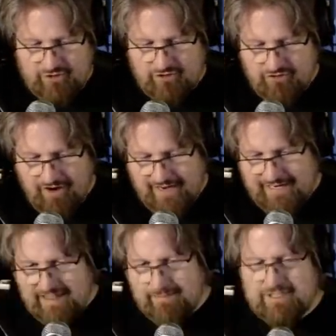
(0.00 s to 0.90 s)
try
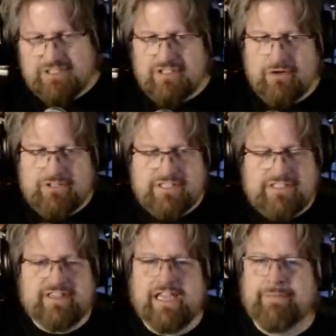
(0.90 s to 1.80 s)
and get them as close as
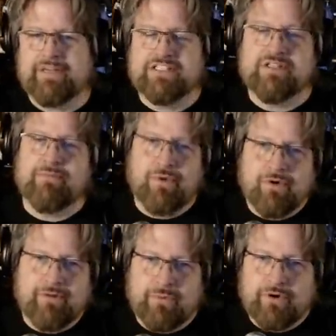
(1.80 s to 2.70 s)
you can, because the
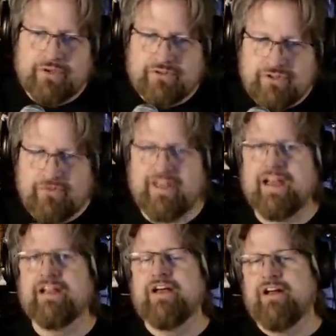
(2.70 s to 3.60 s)
more and more you do
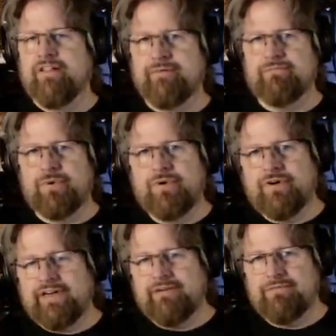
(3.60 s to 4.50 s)
that, the
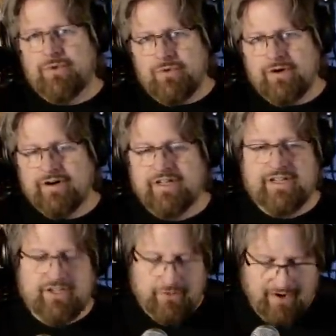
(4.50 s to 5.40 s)
more and more
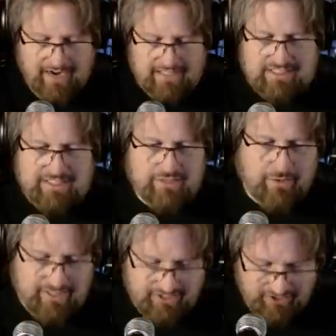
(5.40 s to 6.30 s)
you are actually
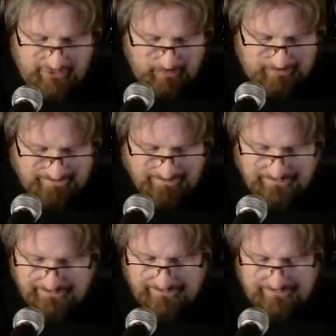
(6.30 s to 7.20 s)
going to,
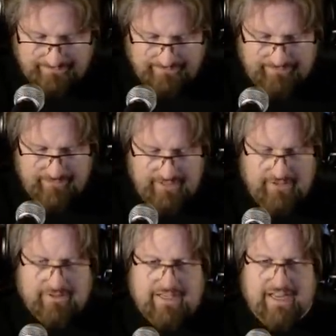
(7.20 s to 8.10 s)

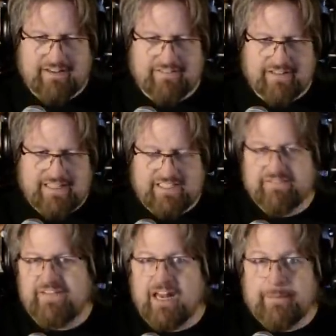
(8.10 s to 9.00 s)
you know, kind of
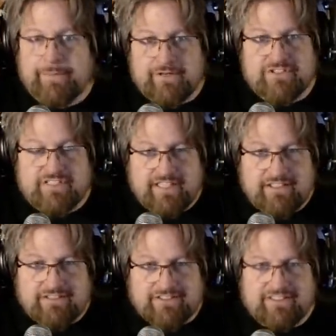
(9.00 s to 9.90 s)
develop your
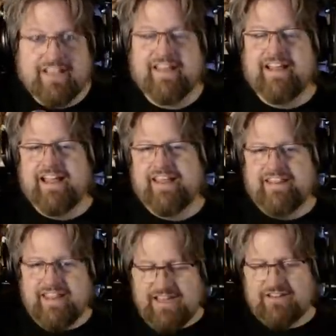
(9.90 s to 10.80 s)
skills.
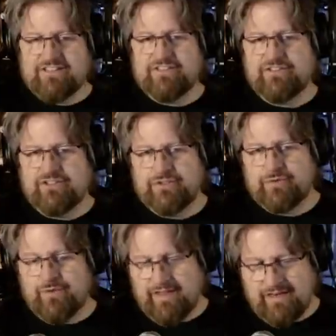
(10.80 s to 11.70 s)
And then also
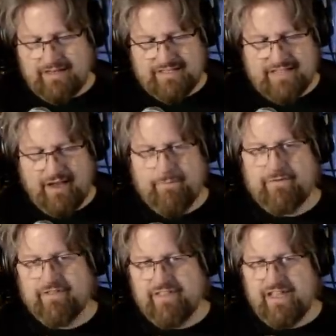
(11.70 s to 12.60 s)
too, that is a
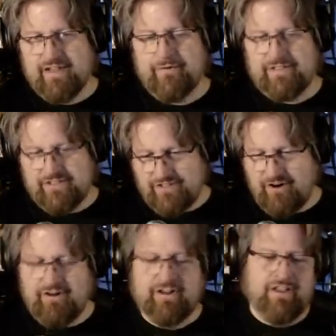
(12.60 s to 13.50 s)
helpful thing when you start